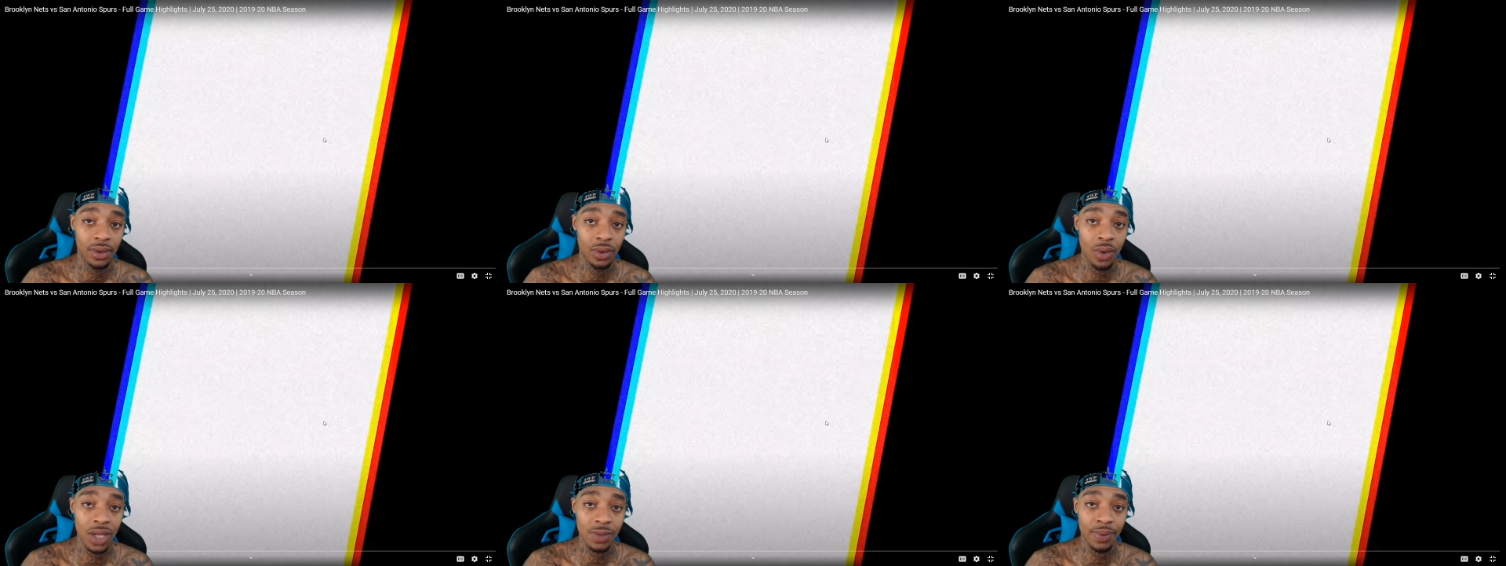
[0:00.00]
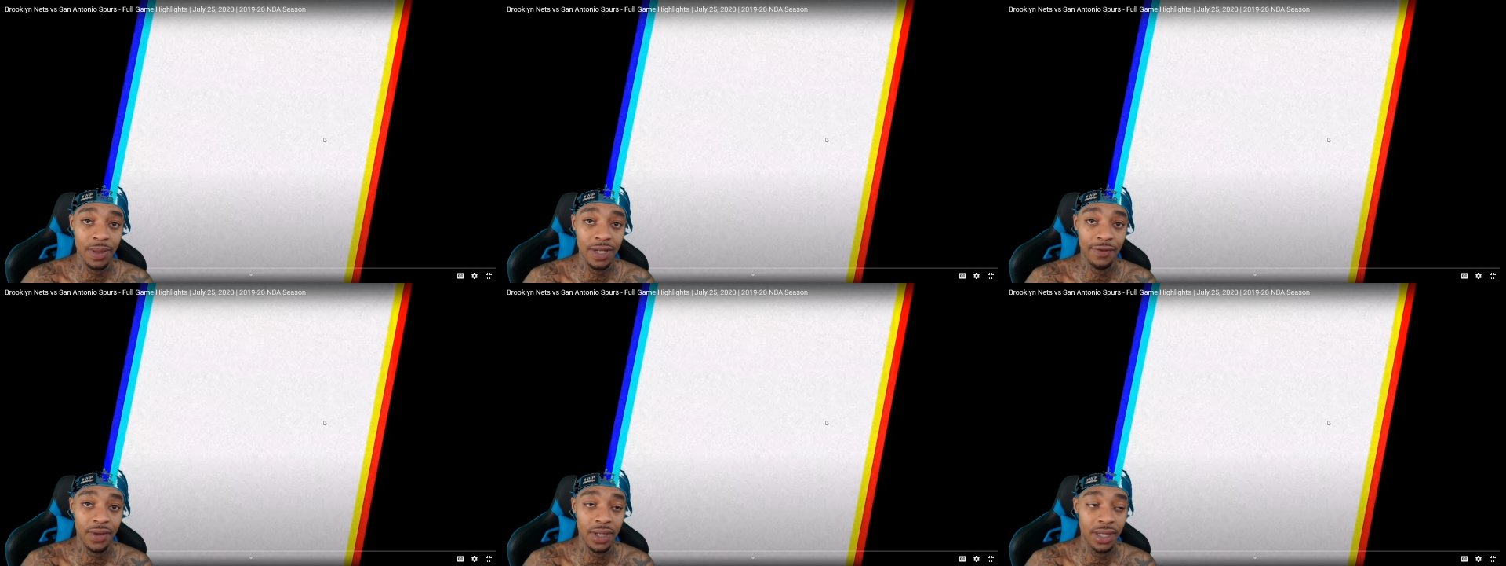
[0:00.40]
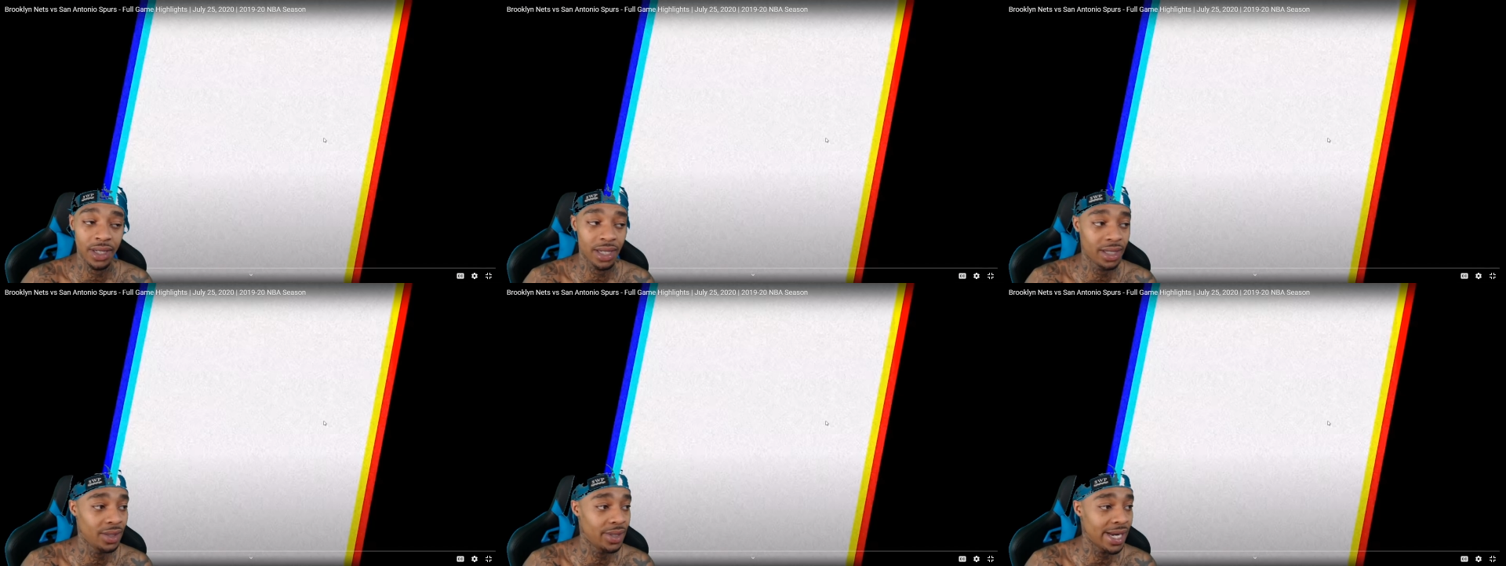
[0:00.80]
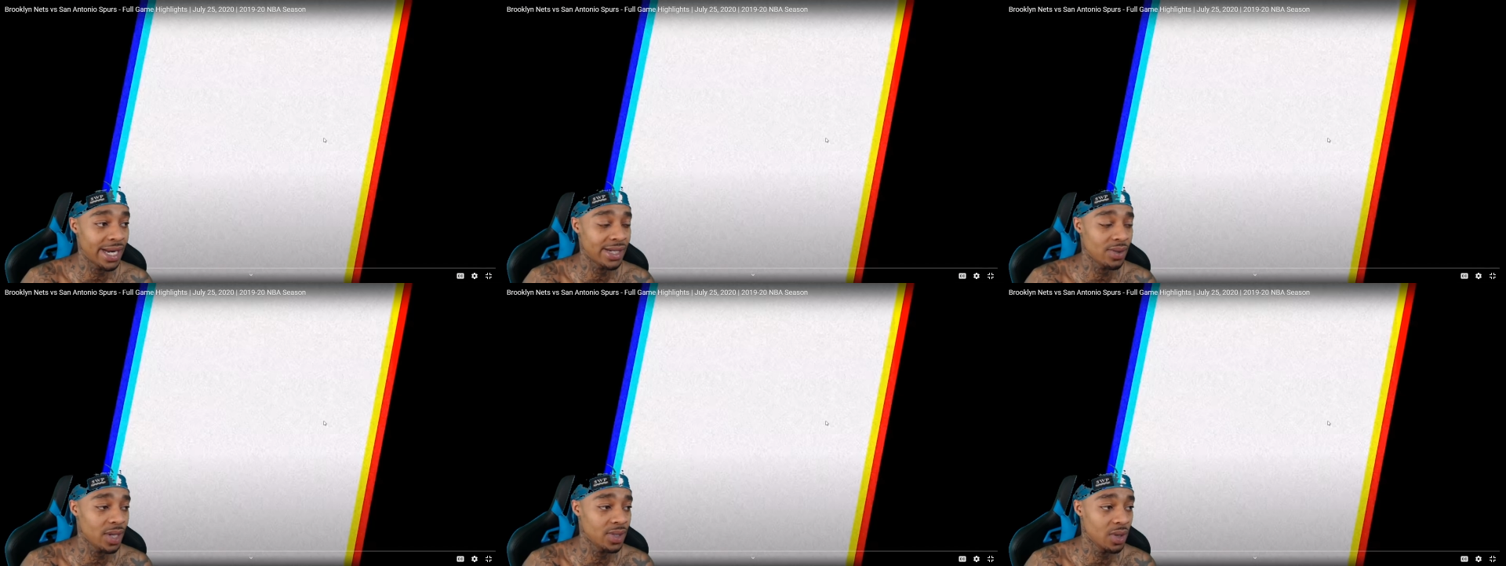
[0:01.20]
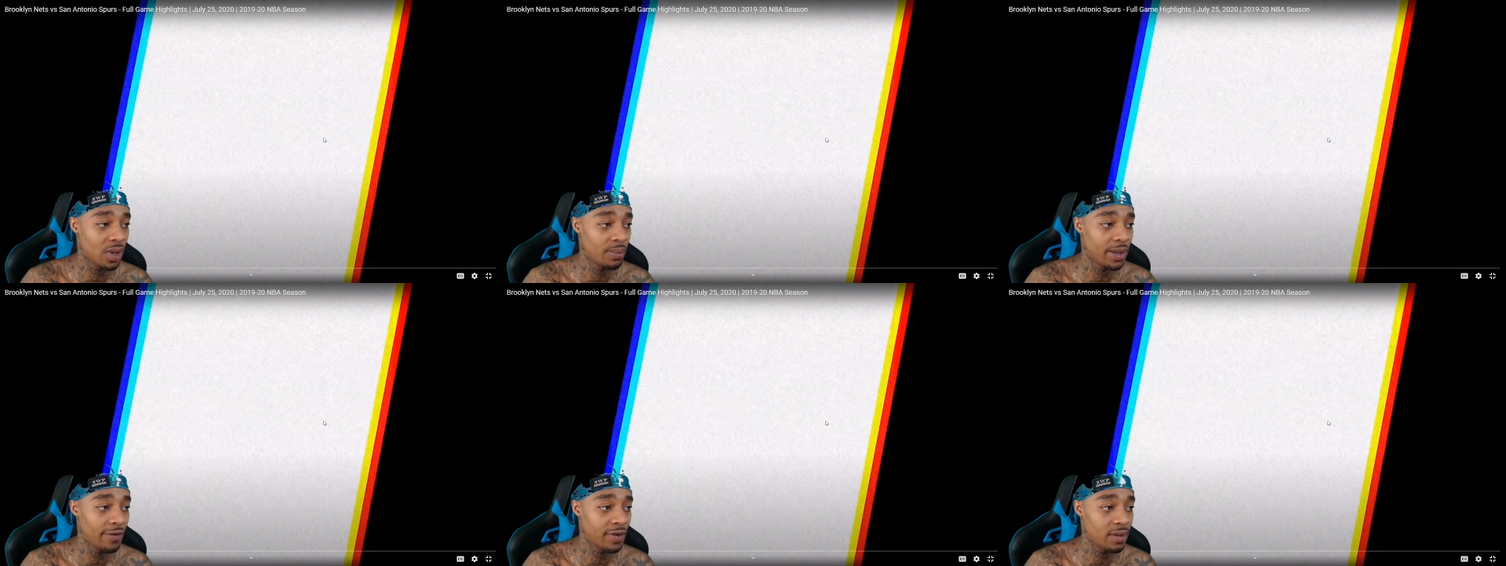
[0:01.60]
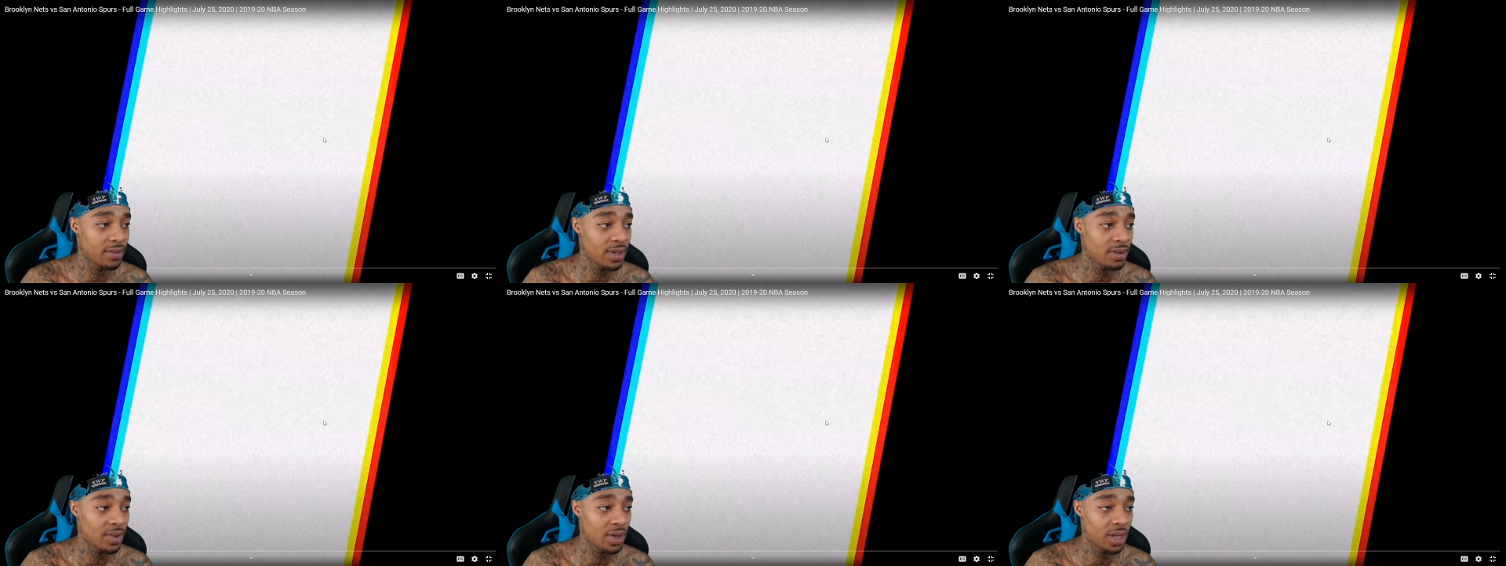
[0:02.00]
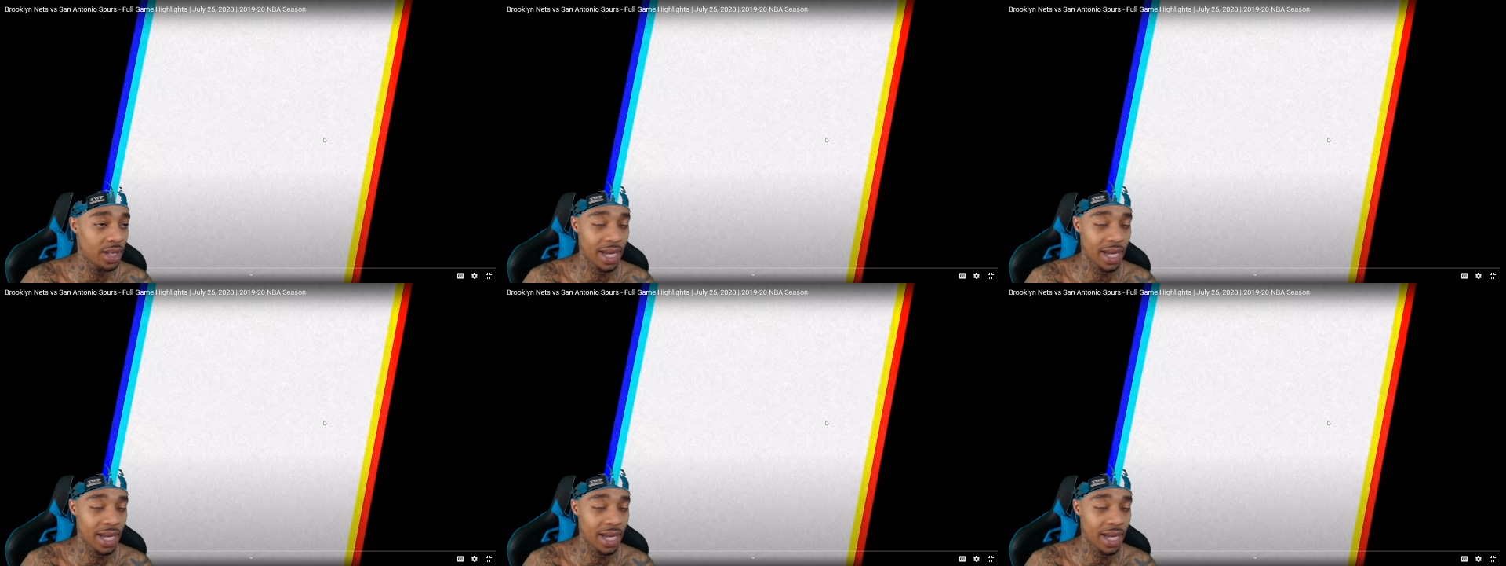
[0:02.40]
Who else plays for the D'Angelo Russell don't play for them no more.